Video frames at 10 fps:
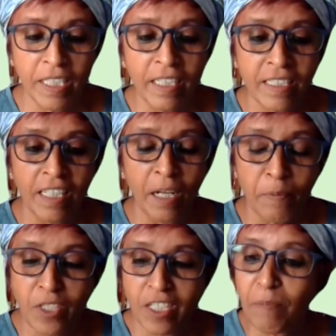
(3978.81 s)
here is an
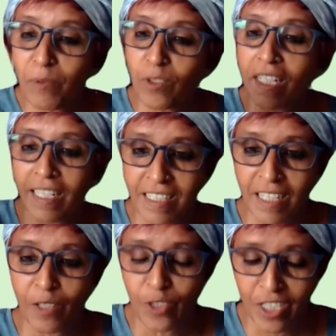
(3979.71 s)
upstream to the
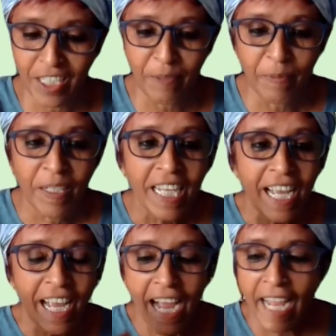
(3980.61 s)
next downstream,
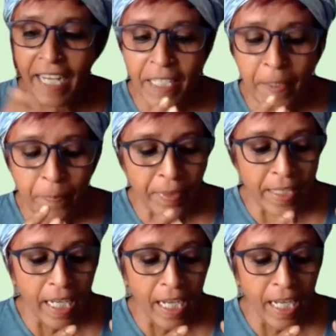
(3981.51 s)
and